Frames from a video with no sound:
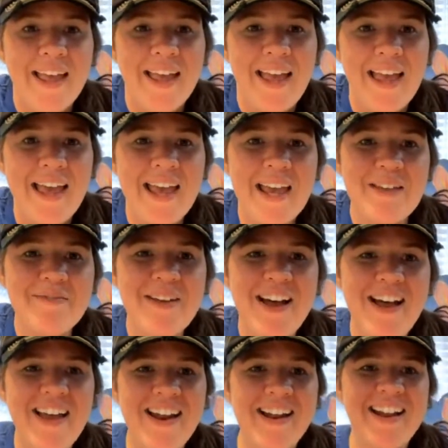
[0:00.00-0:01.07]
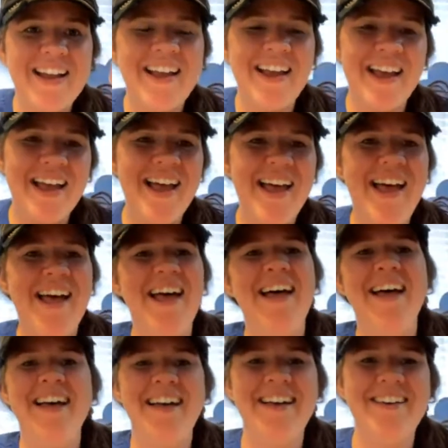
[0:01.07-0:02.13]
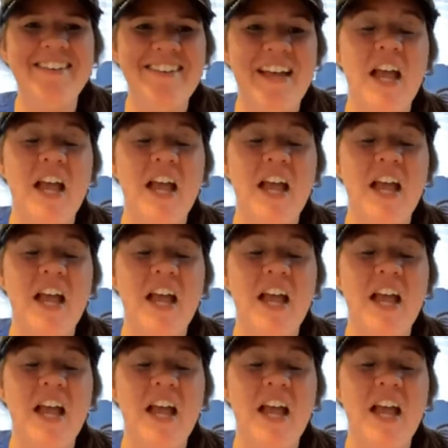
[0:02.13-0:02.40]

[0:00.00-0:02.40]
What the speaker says: Hey, Monica.